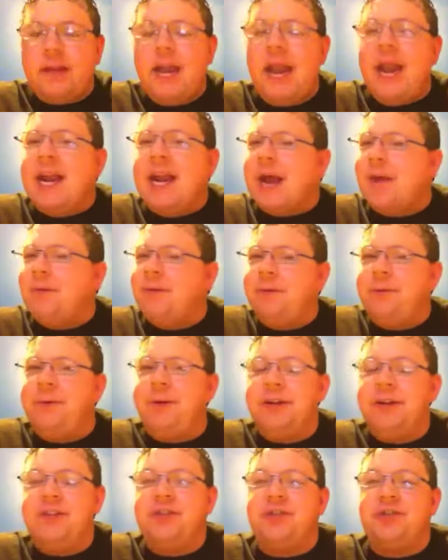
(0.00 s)
And I will be
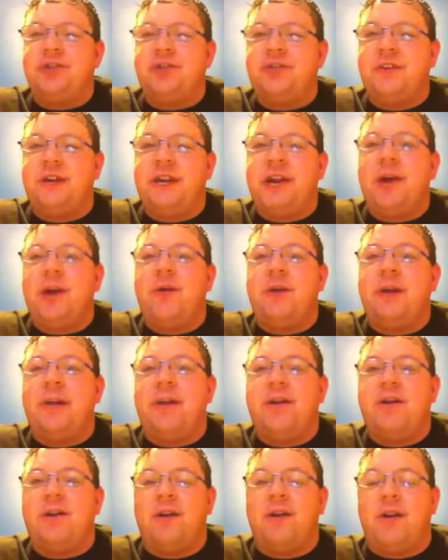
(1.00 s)
doing a Surge video
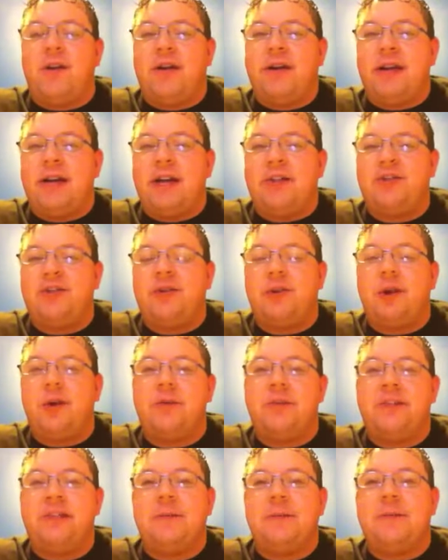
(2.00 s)
here on uh,
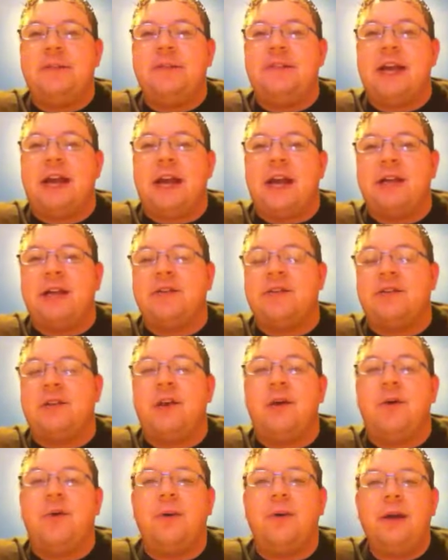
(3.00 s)
and Sip and Snack,
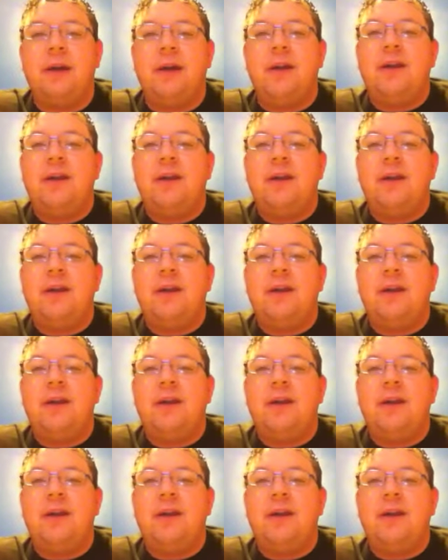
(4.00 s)
so